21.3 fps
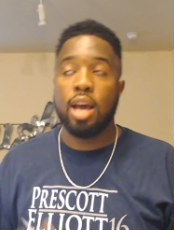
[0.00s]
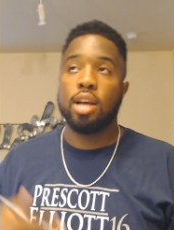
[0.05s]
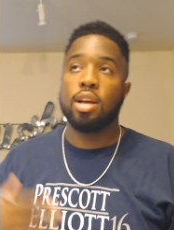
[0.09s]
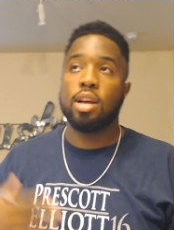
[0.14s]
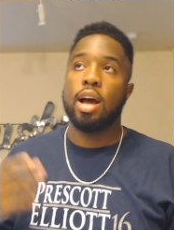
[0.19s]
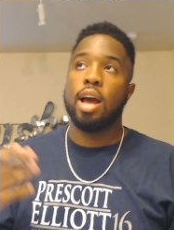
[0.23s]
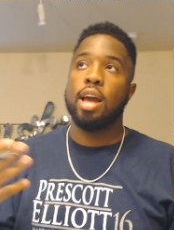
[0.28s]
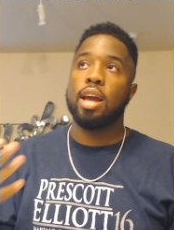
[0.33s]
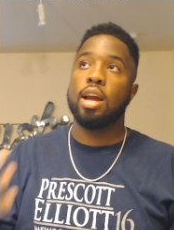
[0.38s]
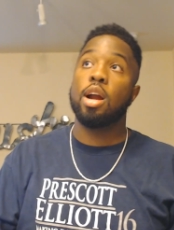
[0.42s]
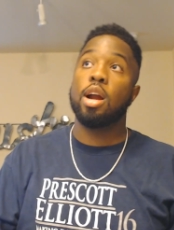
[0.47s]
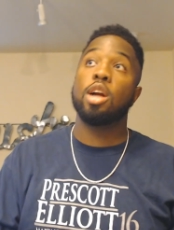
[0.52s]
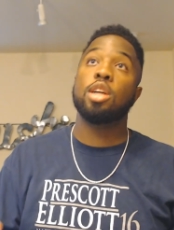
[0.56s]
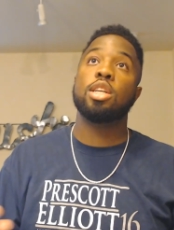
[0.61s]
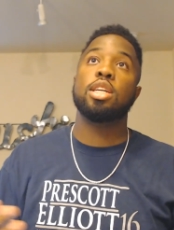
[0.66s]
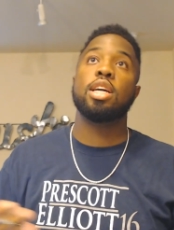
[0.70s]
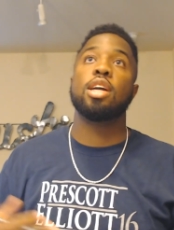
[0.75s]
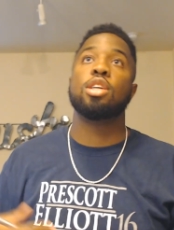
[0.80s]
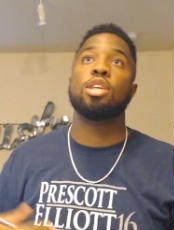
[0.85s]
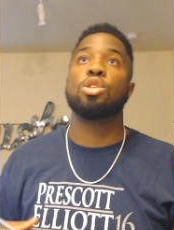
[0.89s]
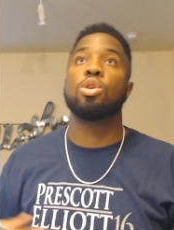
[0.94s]
I heard
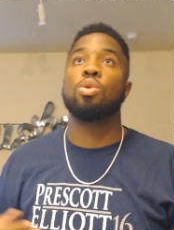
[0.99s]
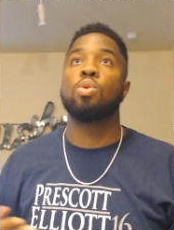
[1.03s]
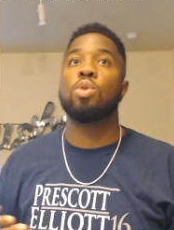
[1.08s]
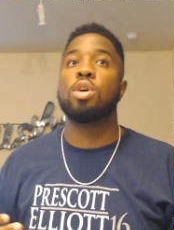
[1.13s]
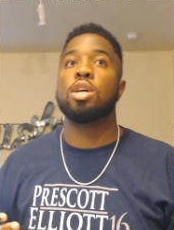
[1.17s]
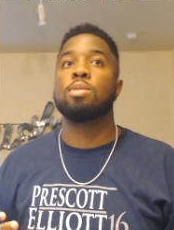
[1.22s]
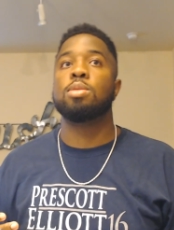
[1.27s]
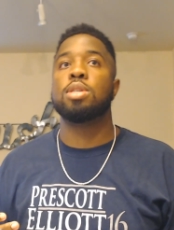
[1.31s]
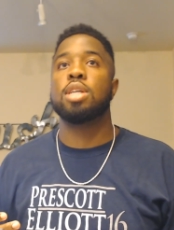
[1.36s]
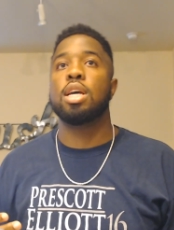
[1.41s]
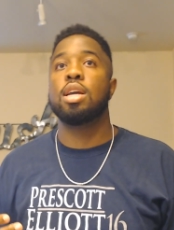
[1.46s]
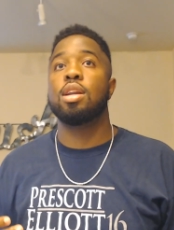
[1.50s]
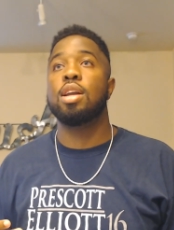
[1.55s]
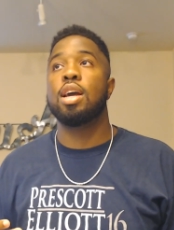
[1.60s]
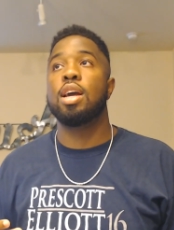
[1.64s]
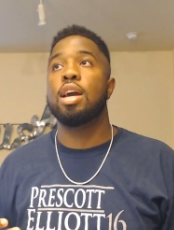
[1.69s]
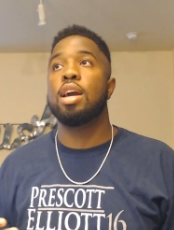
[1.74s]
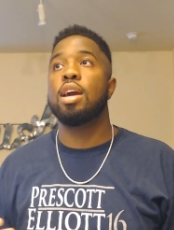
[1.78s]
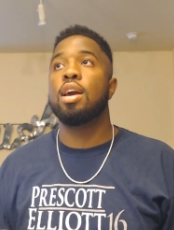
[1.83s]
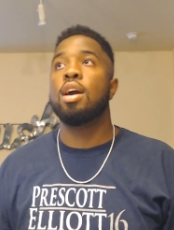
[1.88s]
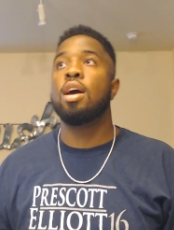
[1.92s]
D'Angelo Williams say
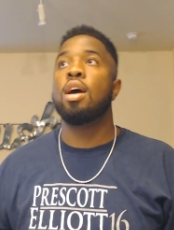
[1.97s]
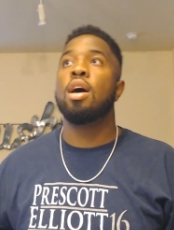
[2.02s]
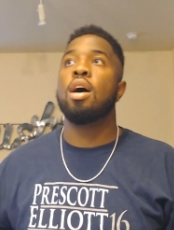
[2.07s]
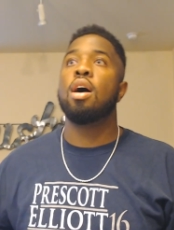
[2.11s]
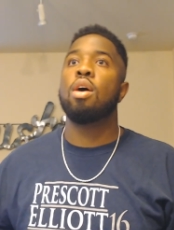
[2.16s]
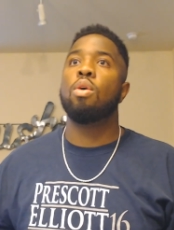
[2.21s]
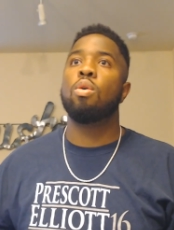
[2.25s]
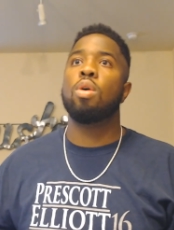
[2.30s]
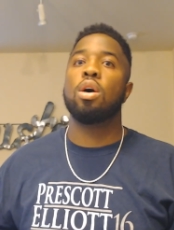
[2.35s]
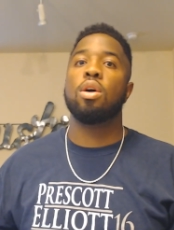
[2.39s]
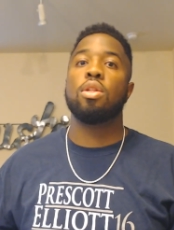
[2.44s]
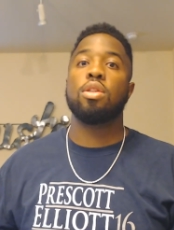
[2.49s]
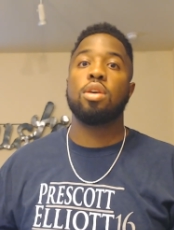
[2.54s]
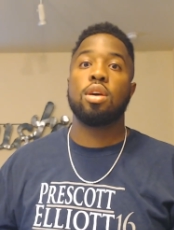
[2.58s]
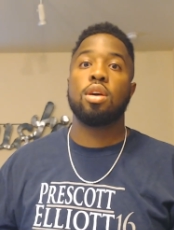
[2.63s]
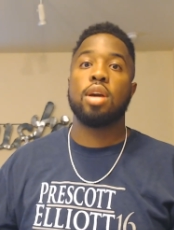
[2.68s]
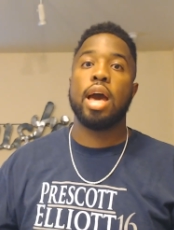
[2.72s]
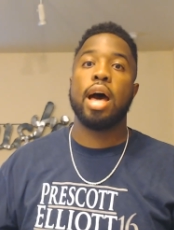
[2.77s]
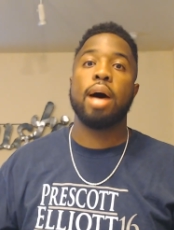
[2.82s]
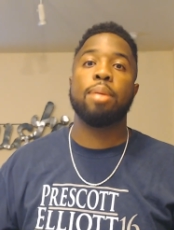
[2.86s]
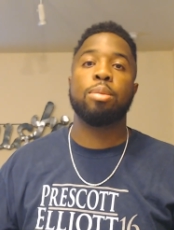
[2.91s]
today, well, the
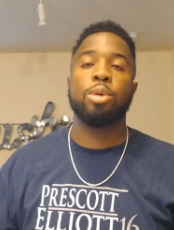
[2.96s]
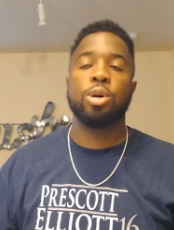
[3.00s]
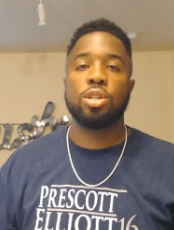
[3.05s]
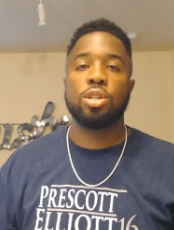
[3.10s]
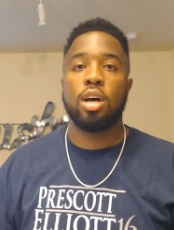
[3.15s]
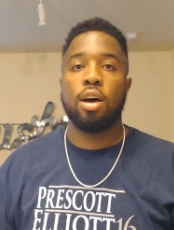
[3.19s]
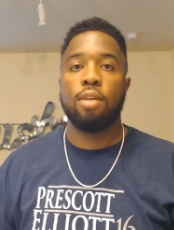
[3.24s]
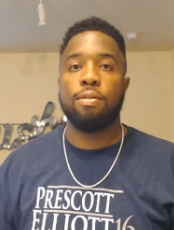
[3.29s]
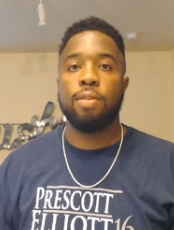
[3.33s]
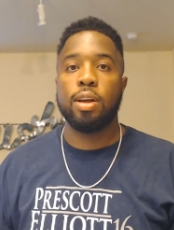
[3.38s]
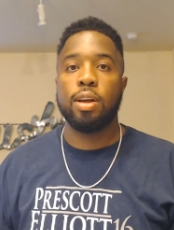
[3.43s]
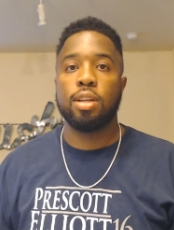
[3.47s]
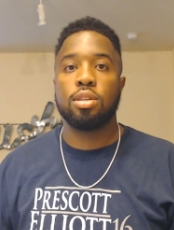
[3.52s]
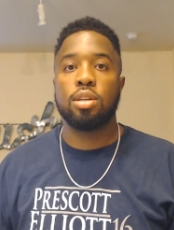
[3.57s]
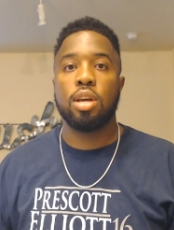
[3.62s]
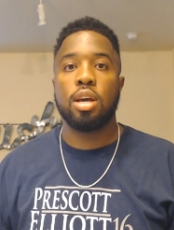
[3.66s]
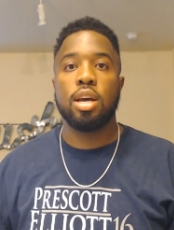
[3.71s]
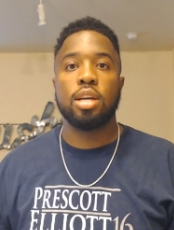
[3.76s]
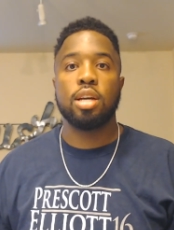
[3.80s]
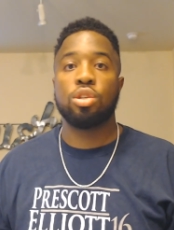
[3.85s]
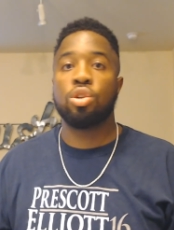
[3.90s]
Cowboys offense
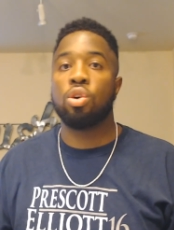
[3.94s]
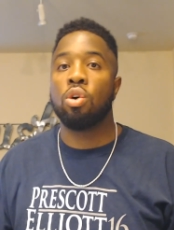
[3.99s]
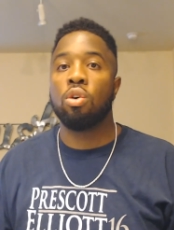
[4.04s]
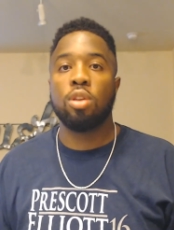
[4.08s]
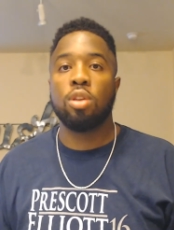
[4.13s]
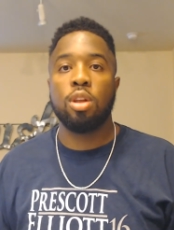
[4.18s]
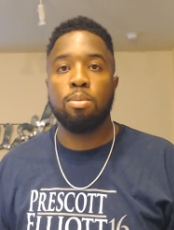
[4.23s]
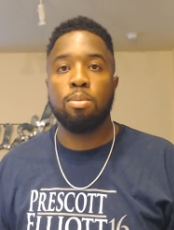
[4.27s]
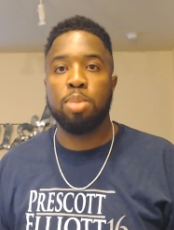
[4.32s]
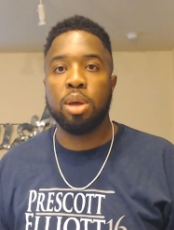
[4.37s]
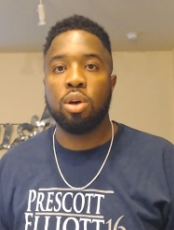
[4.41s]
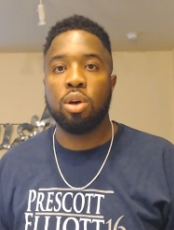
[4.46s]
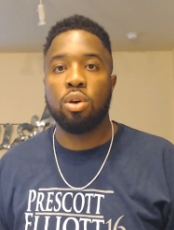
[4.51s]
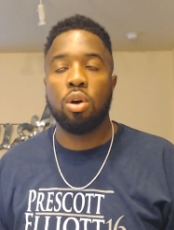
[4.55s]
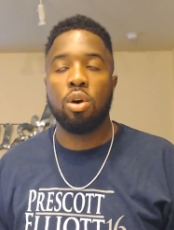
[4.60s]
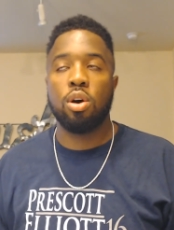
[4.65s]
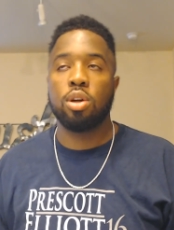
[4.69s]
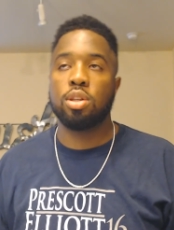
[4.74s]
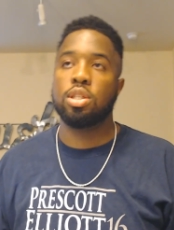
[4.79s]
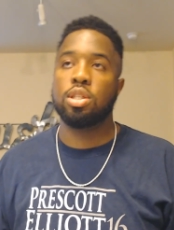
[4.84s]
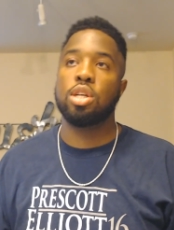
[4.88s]
is totally built
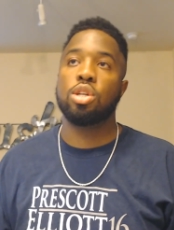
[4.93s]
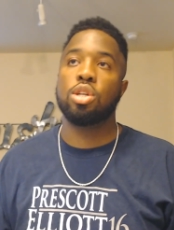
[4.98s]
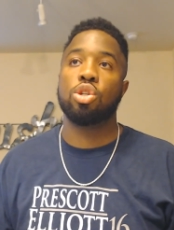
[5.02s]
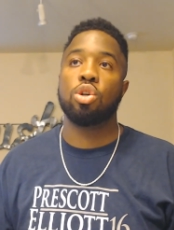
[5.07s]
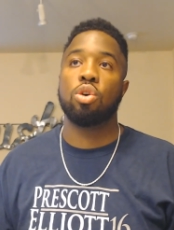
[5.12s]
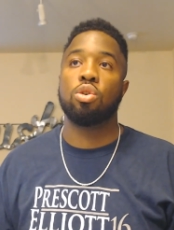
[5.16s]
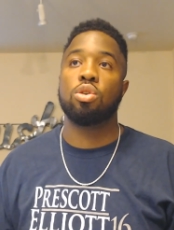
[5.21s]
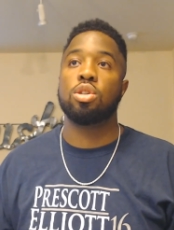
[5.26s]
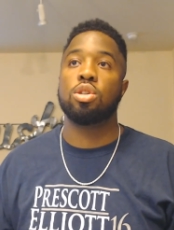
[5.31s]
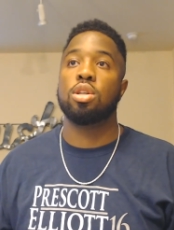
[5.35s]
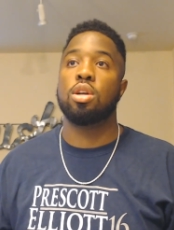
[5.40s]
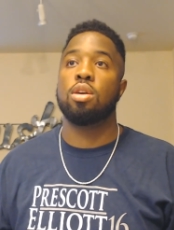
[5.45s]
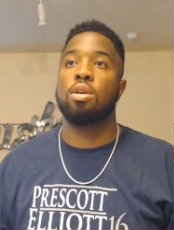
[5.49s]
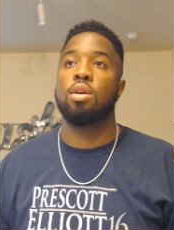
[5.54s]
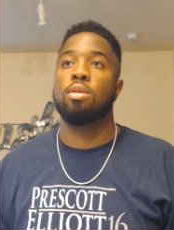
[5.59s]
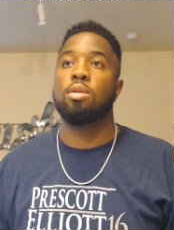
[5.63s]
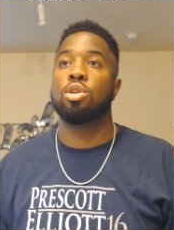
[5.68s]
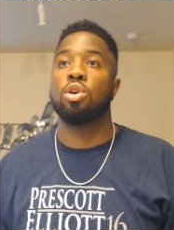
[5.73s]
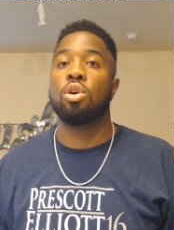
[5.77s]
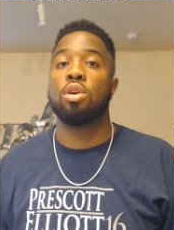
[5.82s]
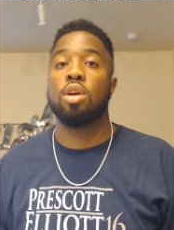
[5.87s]
on Zeke's shoulders and
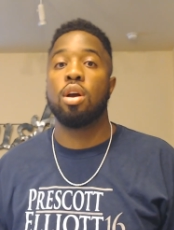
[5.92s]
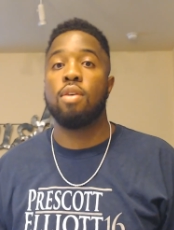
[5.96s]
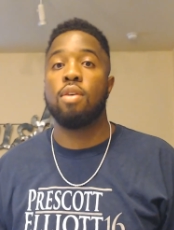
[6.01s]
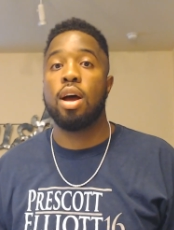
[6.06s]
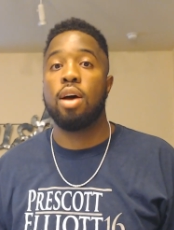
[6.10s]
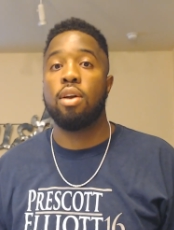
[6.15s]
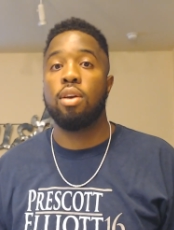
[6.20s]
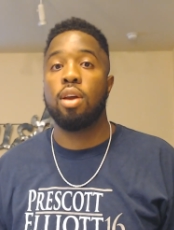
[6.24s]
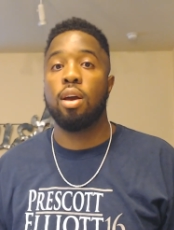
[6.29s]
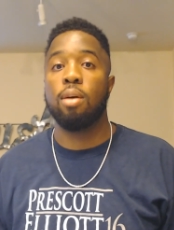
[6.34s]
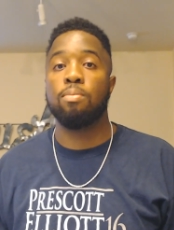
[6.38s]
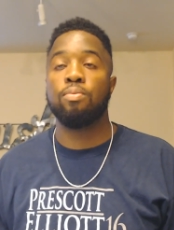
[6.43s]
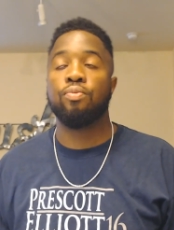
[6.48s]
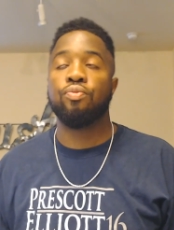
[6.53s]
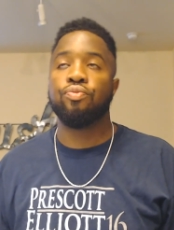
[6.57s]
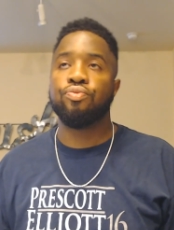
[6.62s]
totally around him.